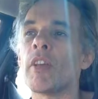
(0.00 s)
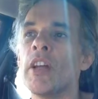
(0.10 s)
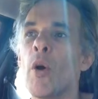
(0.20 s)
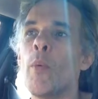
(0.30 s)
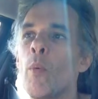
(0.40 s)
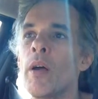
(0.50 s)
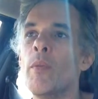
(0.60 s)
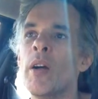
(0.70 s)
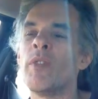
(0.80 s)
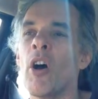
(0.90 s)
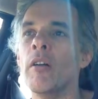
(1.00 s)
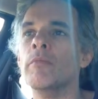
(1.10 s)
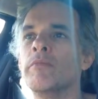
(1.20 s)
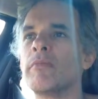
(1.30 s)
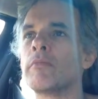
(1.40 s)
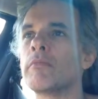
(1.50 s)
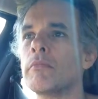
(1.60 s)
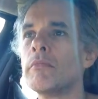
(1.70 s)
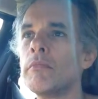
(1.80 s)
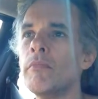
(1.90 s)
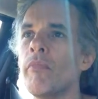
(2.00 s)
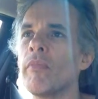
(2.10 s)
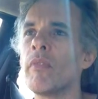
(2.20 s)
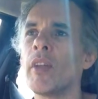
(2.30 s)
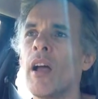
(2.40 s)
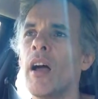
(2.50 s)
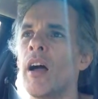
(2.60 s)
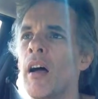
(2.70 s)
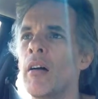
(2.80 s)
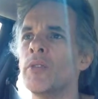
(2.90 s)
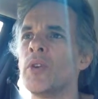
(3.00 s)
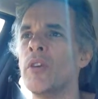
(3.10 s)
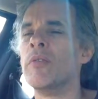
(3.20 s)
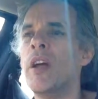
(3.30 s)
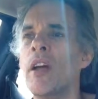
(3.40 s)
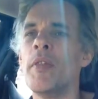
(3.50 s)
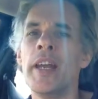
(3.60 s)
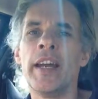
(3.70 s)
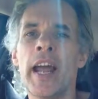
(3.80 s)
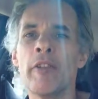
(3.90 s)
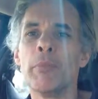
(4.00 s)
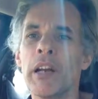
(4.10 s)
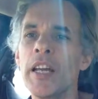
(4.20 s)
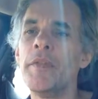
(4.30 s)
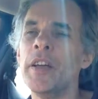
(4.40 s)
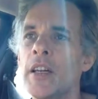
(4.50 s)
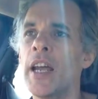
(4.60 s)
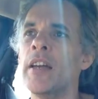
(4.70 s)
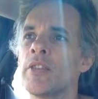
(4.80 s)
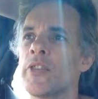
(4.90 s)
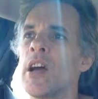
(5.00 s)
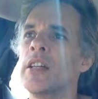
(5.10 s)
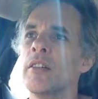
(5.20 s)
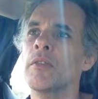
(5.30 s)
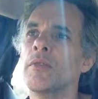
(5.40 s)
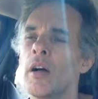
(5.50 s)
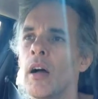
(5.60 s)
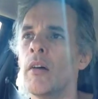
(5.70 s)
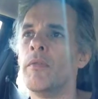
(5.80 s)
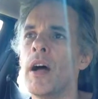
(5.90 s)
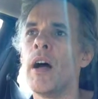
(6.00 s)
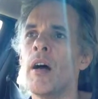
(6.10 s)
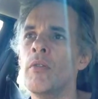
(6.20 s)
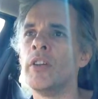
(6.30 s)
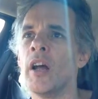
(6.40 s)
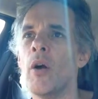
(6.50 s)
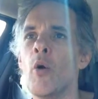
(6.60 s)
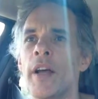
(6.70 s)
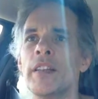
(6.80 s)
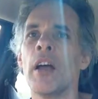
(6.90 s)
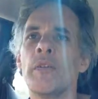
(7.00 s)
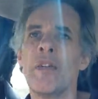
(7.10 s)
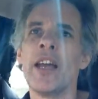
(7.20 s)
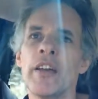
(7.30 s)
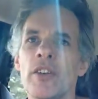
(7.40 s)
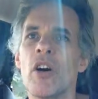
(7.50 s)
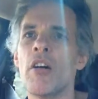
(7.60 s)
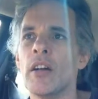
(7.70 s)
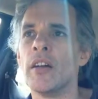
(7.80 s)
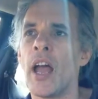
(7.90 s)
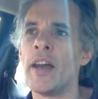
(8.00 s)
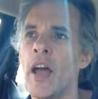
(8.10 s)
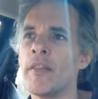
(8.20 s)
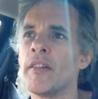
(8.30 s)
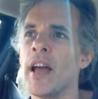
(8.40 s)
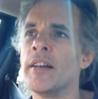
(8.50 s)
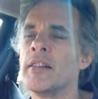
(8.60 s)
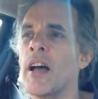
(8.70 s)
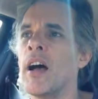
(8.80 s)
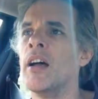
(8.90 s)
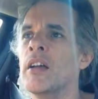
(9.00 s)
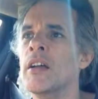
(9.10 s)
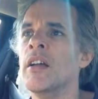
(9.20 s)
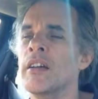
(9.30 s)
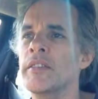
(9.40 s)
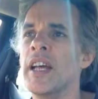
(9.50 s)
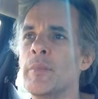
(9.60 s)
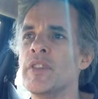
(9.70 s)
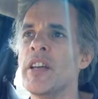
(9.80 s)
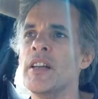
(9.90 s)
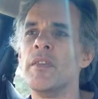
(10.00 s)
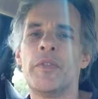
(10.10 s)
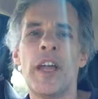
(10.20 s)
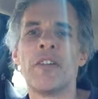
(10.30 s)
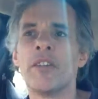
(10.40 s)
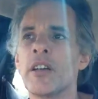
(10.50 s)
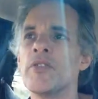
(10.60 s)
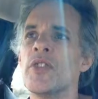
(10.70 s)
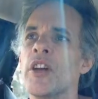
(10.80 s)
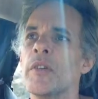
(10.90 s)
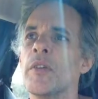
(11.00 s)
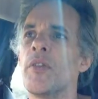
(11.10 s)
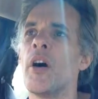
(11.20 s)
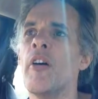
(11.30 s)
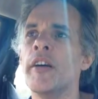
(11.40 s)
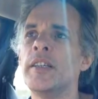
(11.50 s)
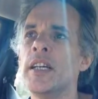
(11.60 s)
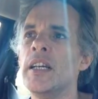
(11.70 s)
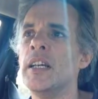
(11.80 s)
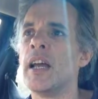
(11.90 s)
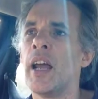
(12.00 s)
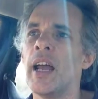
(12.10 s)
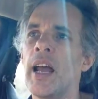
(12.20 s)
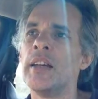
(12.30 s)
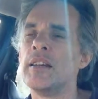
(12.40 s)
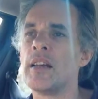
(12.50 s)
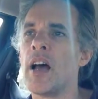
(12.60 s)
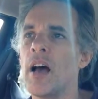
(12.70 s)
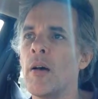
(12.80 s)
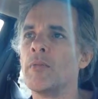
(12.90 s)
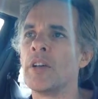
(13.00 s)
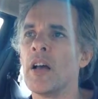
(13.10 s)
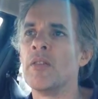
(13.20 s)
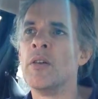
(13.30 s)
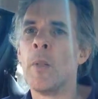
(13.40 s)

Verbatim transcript: you know, we've, we've got uh, sort of the inherent belief in, in Australia of, of uh, you know, always going for the underdog and, and having that uh, deep seated fear and concern of authority and, um, you know,